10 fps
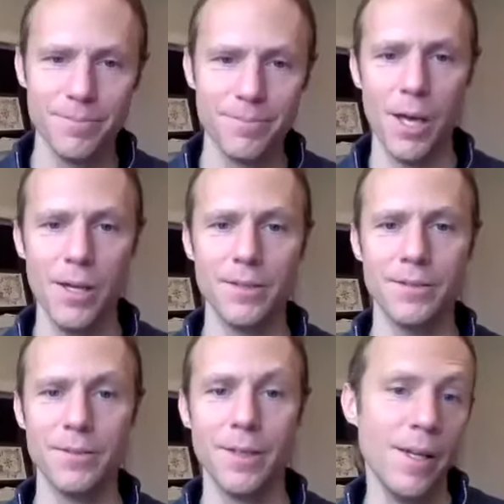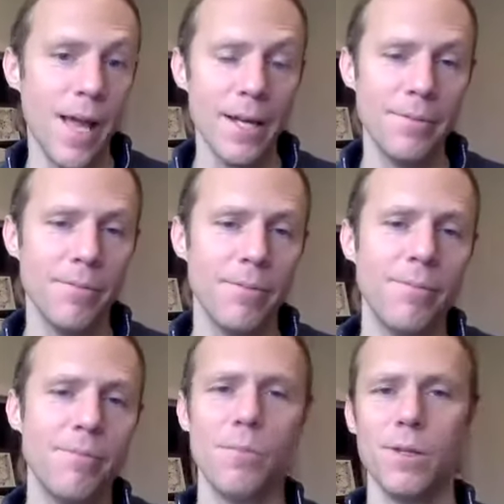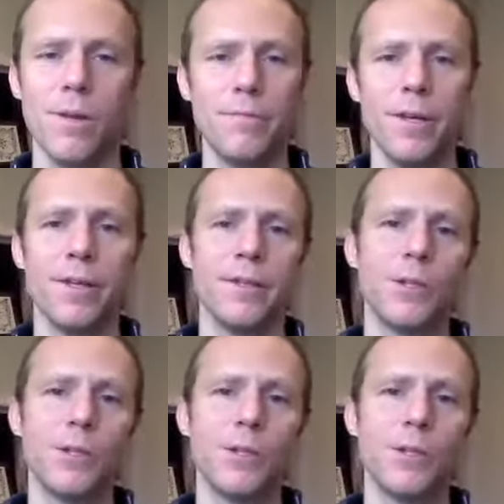Yeah. And we love the